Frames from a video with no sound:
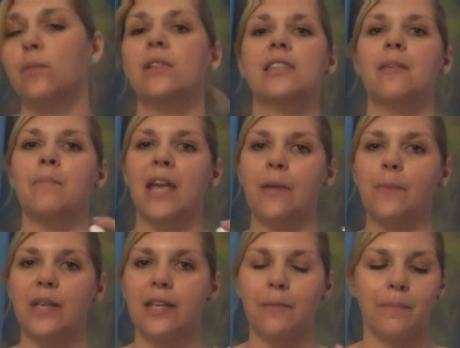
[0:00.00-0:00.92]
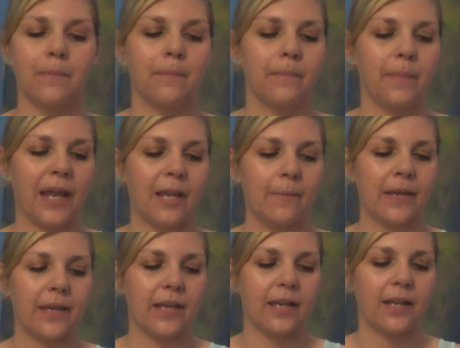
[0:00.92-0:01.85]
was the Maybe
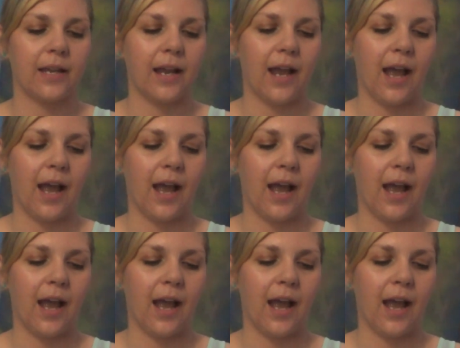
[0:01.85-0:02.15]
Baby,